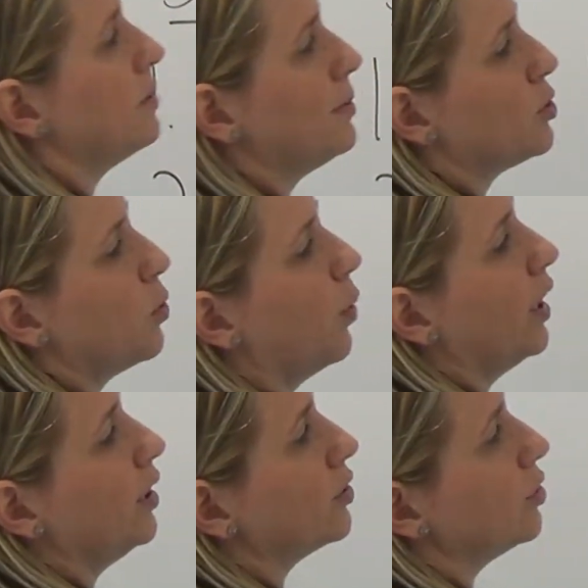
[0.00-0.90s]
to be
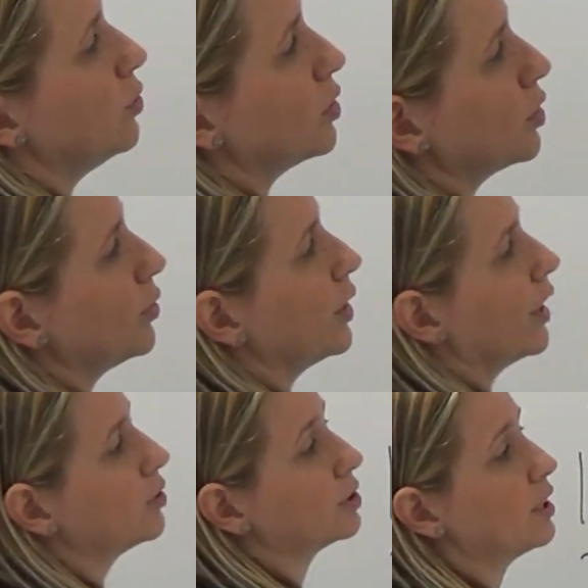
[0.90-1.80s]
between the 2 congruent angles.